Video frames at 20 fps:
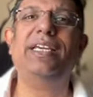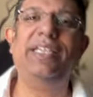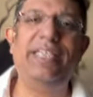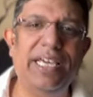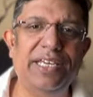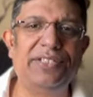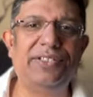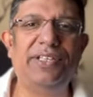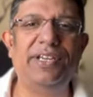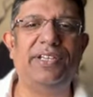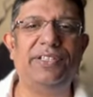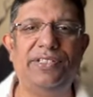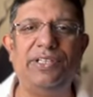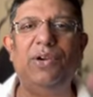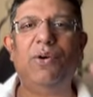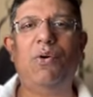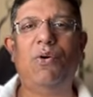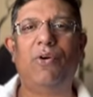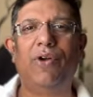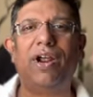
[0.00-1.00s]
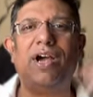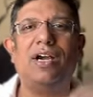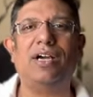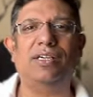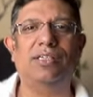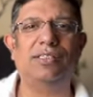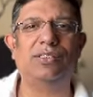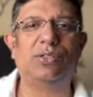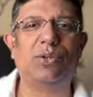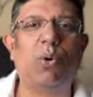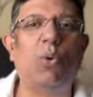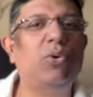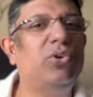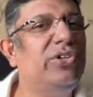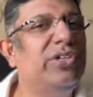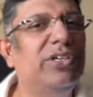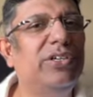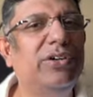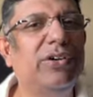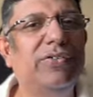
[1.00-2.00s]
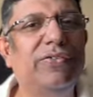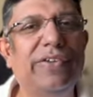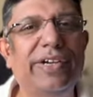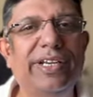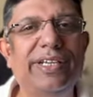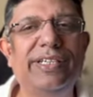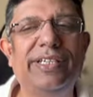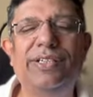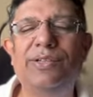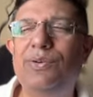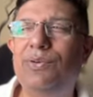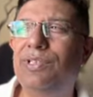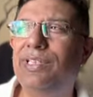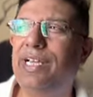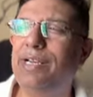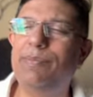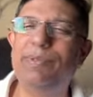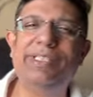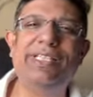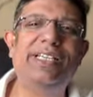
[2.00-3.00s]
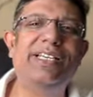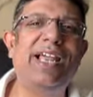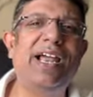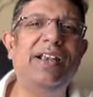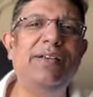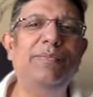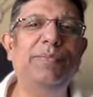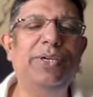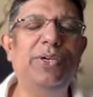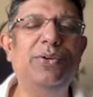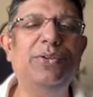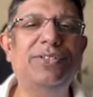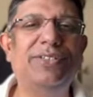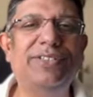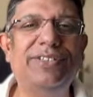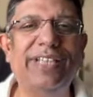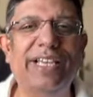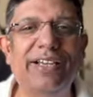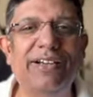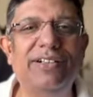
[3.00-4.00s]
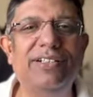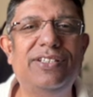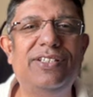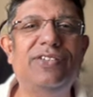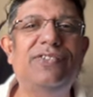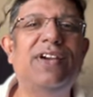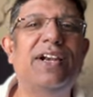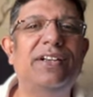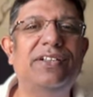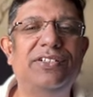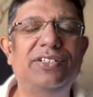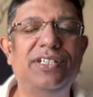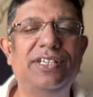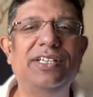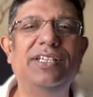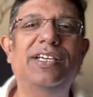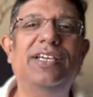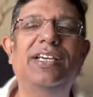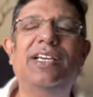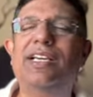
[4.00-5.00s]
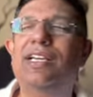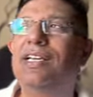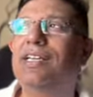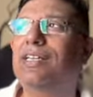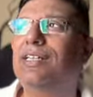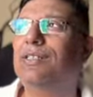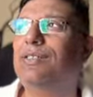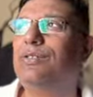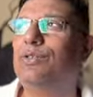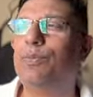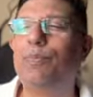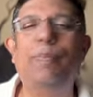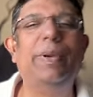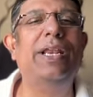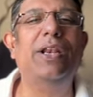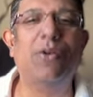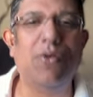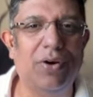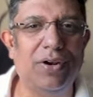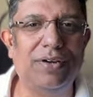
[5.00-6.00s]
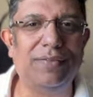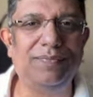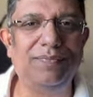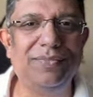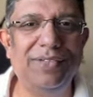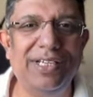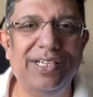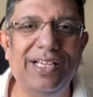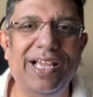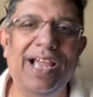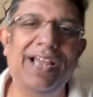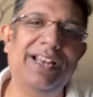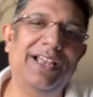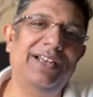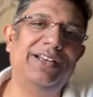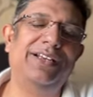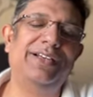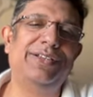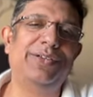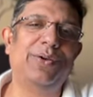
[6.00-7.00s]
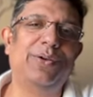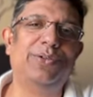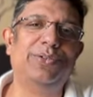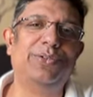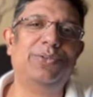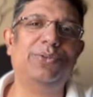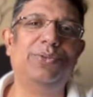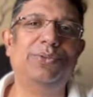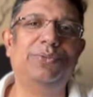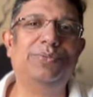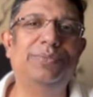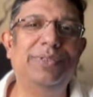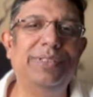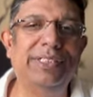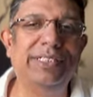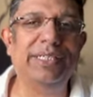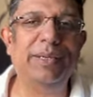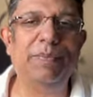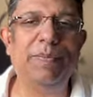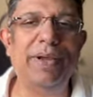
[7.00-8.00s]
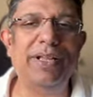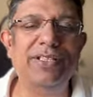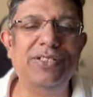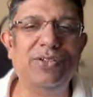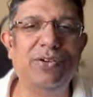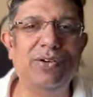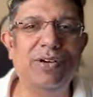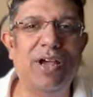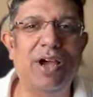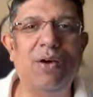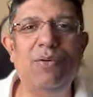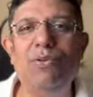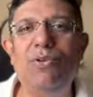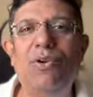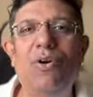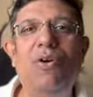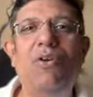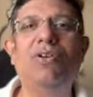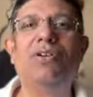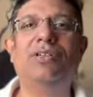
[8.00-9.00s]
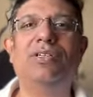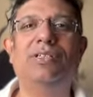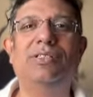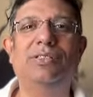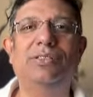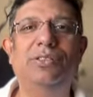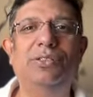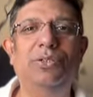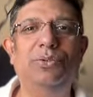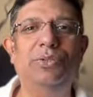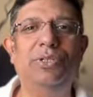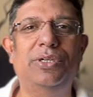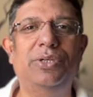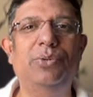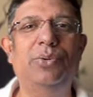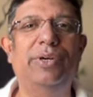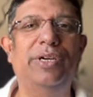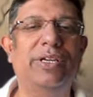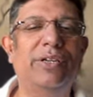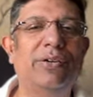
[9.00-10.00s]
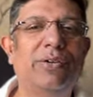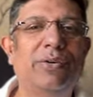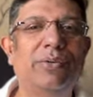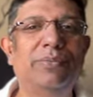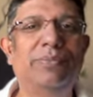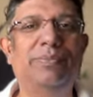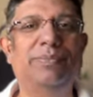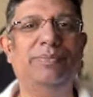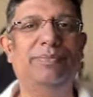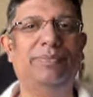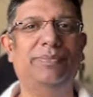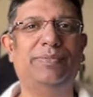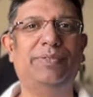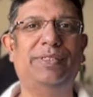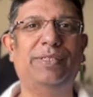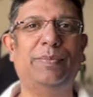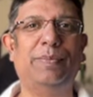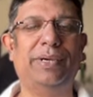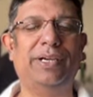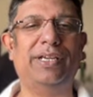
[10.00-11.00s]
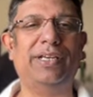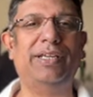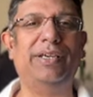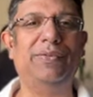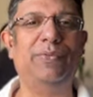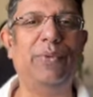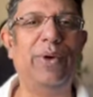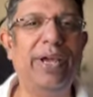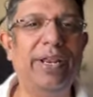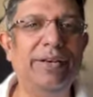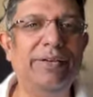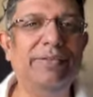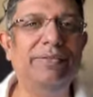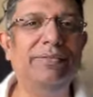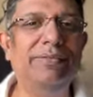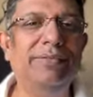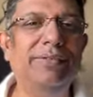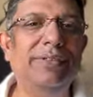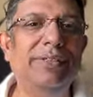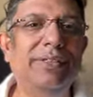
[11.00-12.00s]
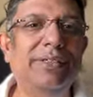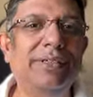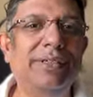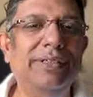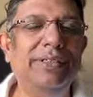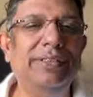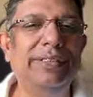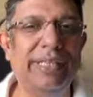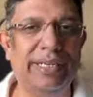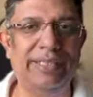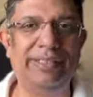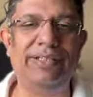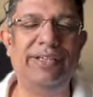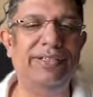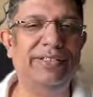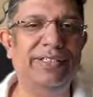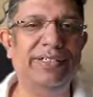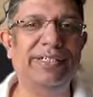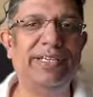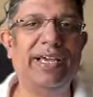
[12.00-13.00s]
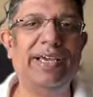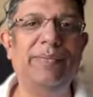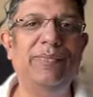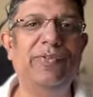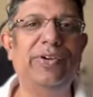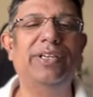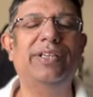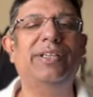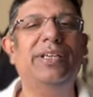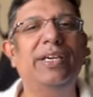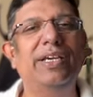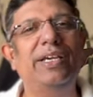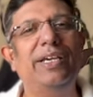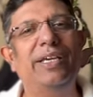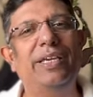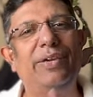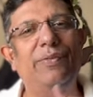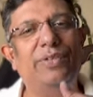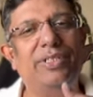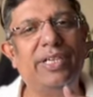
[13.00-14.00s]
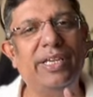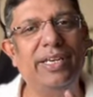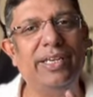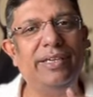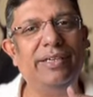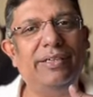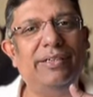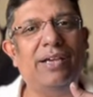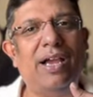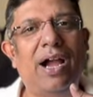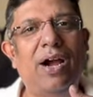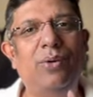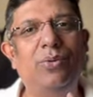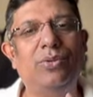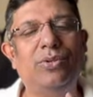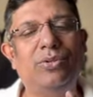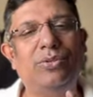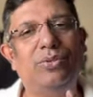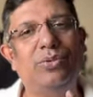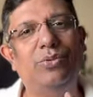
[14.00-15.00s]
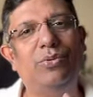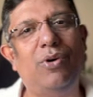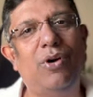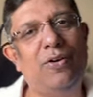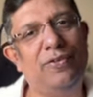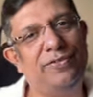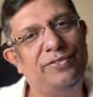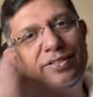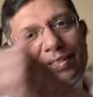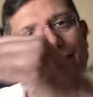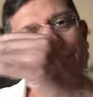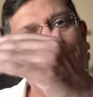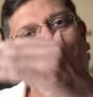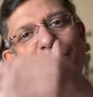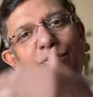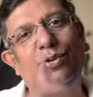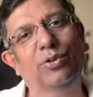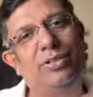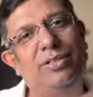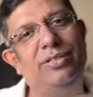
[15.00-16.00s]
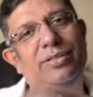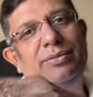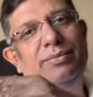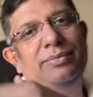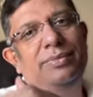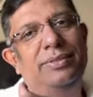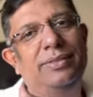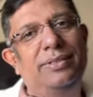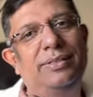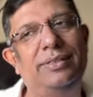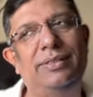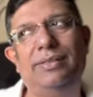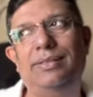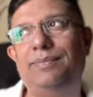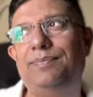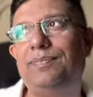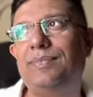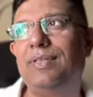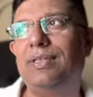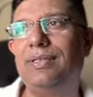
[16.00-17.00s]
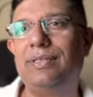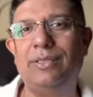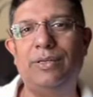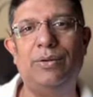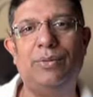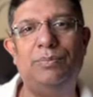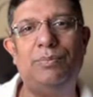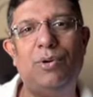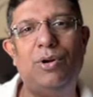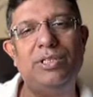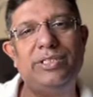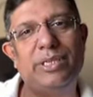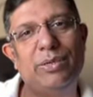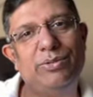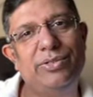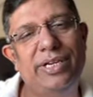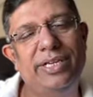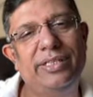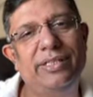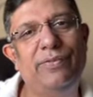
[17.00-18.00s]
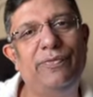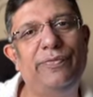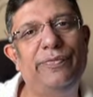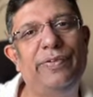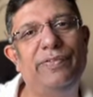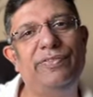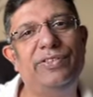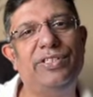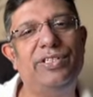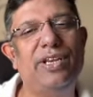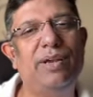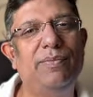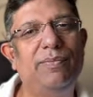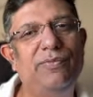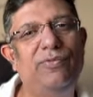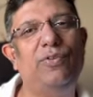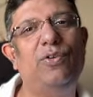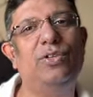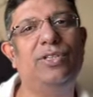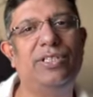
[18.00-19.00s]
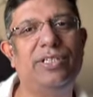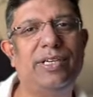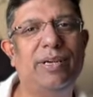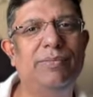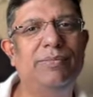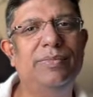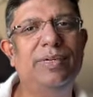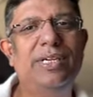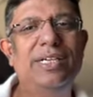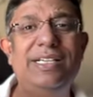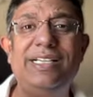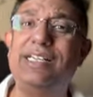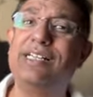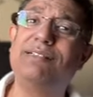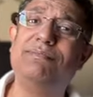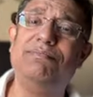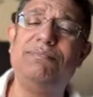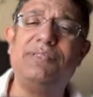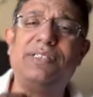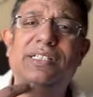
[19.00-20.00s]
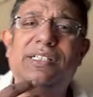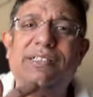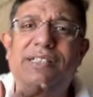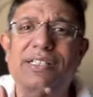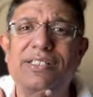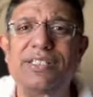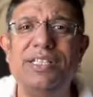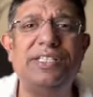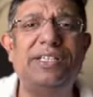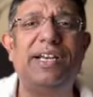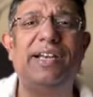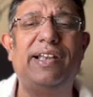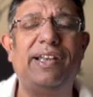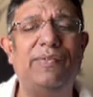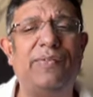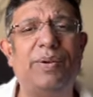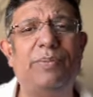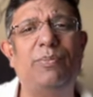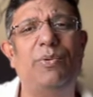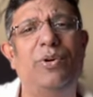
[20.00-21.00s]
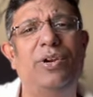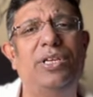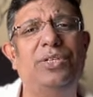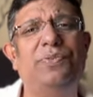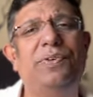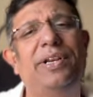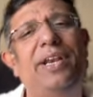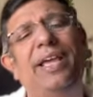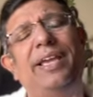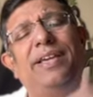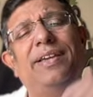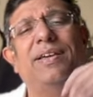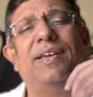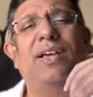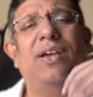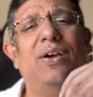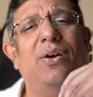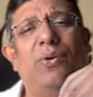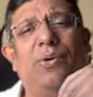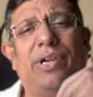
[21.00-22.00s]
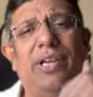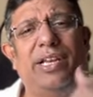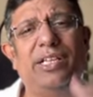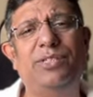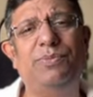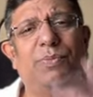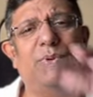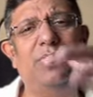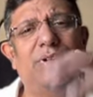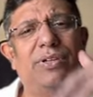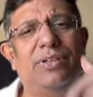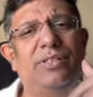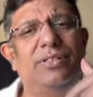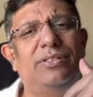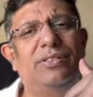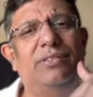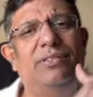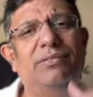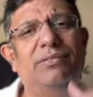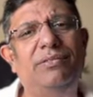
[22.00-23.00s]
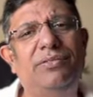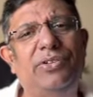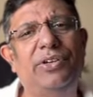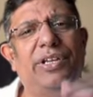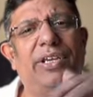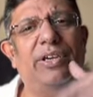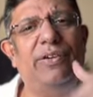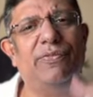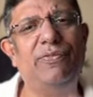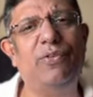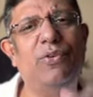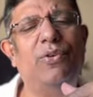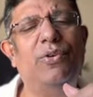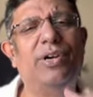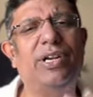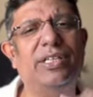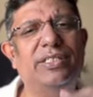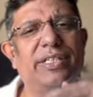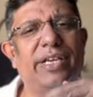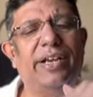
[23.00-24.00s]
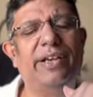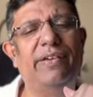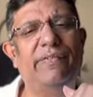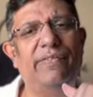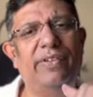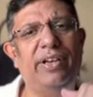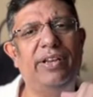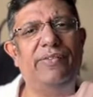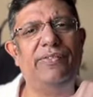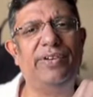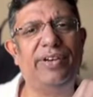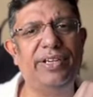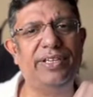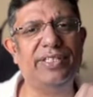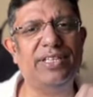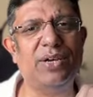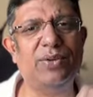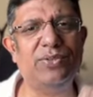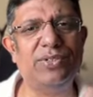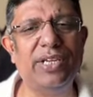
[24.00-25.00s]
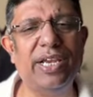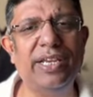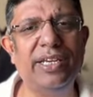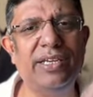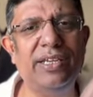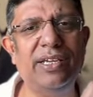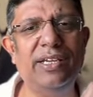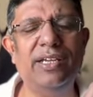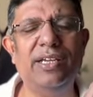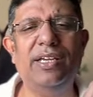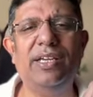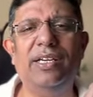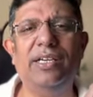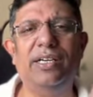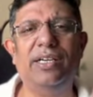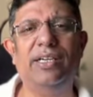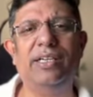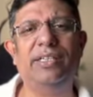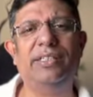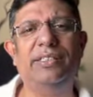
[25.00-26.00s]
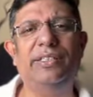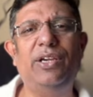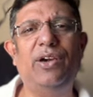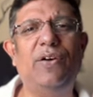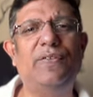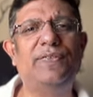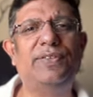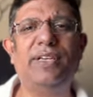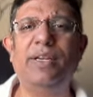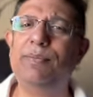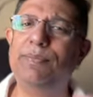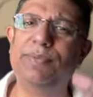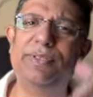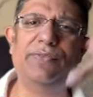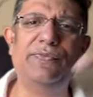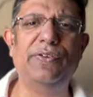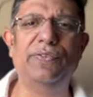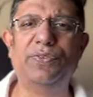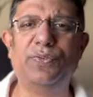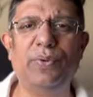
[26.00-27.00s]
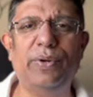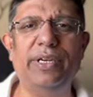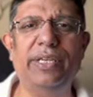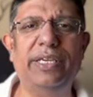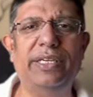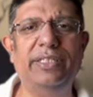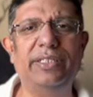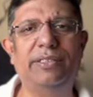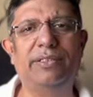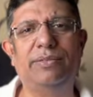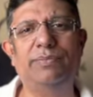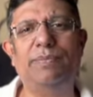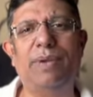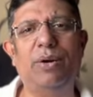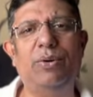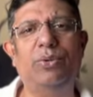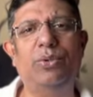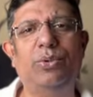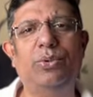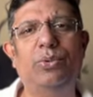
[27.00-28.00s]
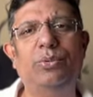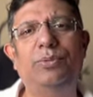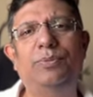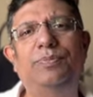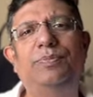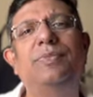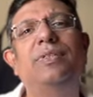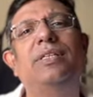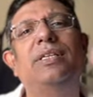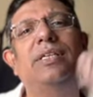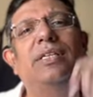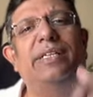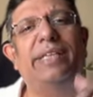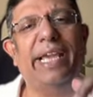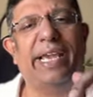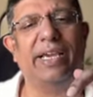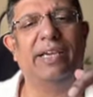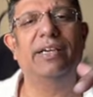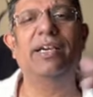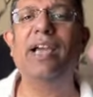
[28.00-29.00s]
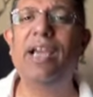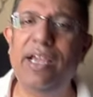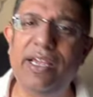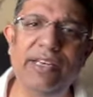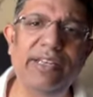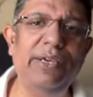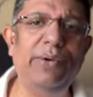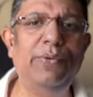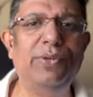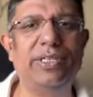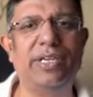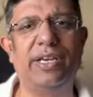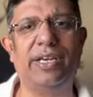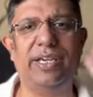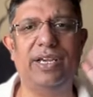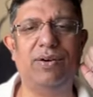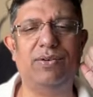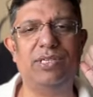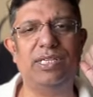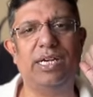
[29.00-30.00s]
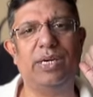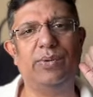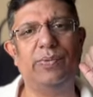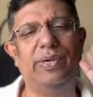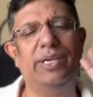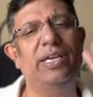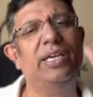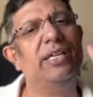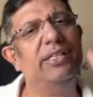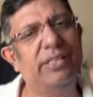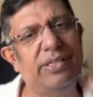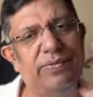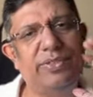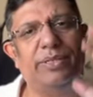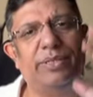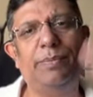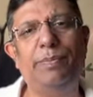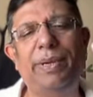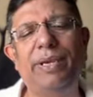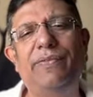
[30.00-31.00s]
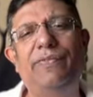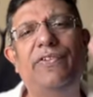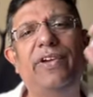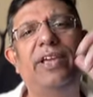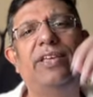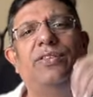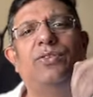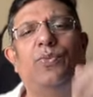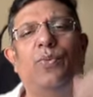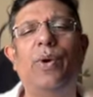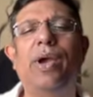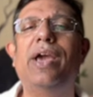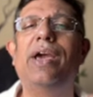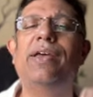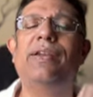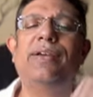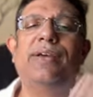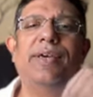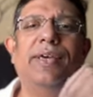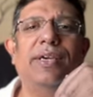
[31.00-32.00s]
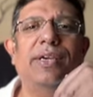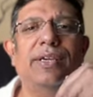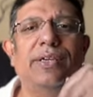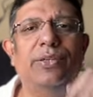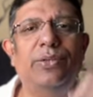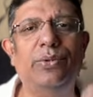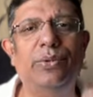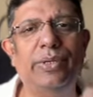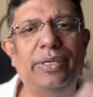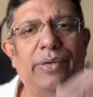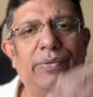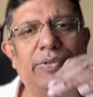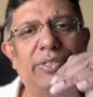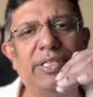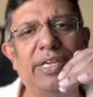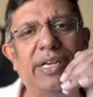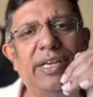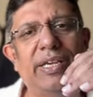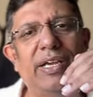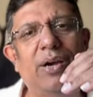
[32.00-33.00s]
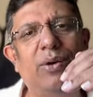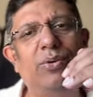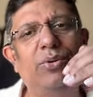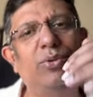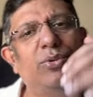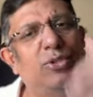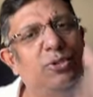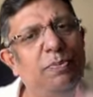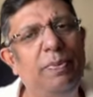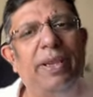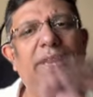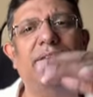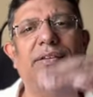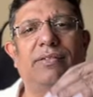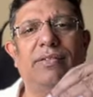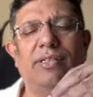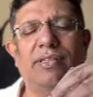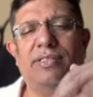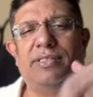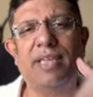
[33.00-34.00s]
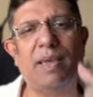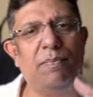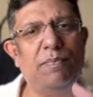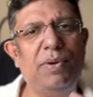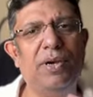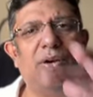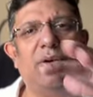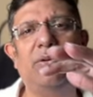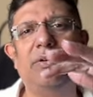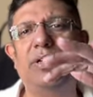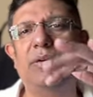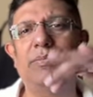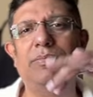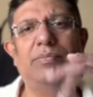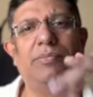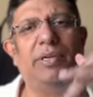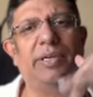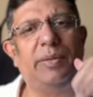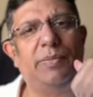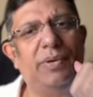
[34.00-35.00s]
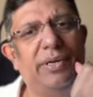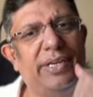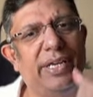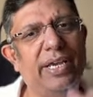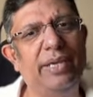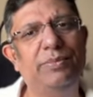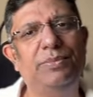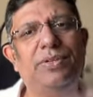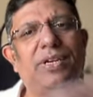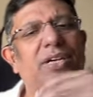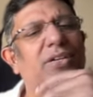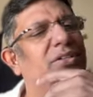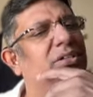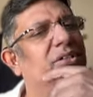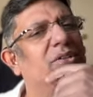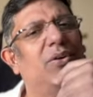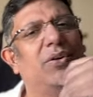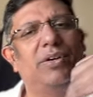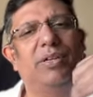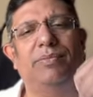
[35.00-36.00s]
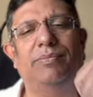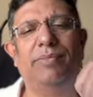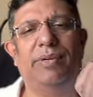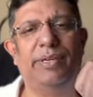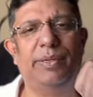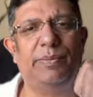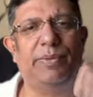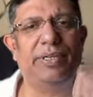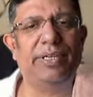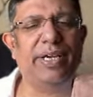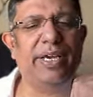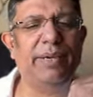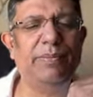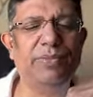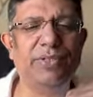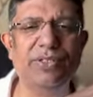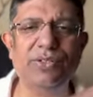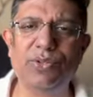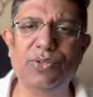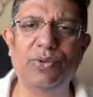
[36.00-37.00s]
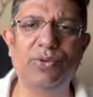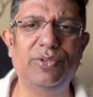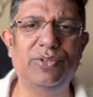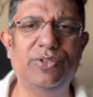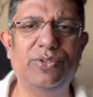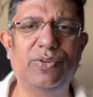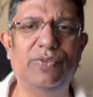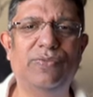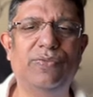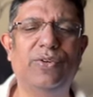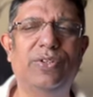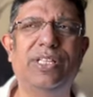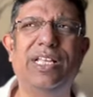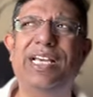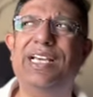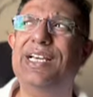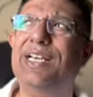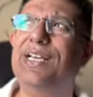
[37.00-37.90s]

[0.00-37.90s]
Yes, there is the aura quotient of it and all that, but that can be your single strategy to pin on. And it also depends on how long do they do it. You know, typically when there is a time when he was getting out to balls outside the fifth stump, fourth stump, consistently, where bowlers were like, okay, let's bowl 3-4 consecutive deliveries outside the off stump. The fifth one, he's bound to nick. And he was getting out that way. There was a big phase where he was getting out to spin. Zampa got him multiple times, Rashid got him multiple times, and so on and so forth.